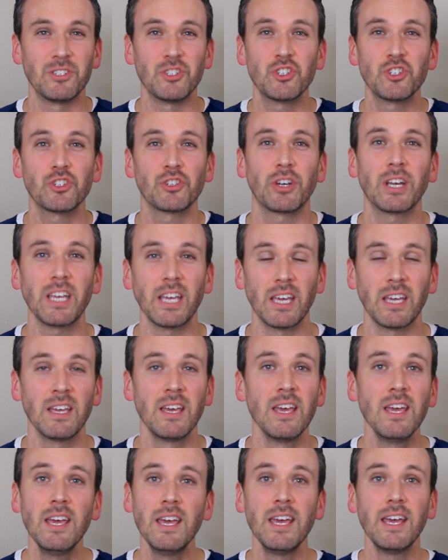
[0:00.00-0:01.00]
and stringy,
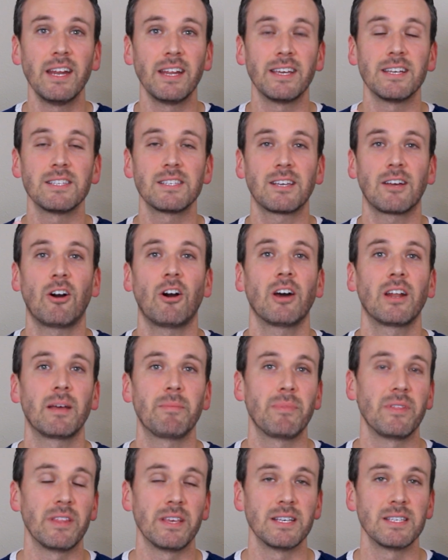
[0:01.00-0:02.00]
and it gets caught
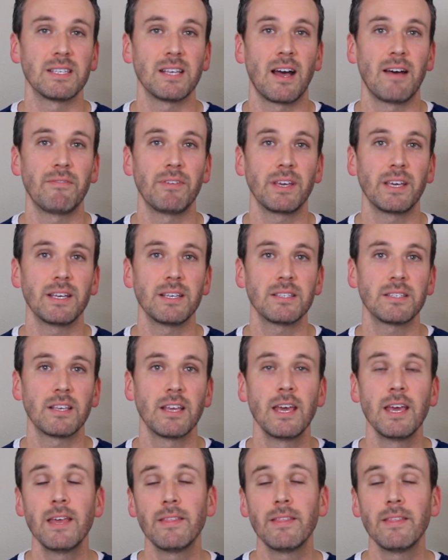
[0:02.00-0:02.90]
up in the esophagus.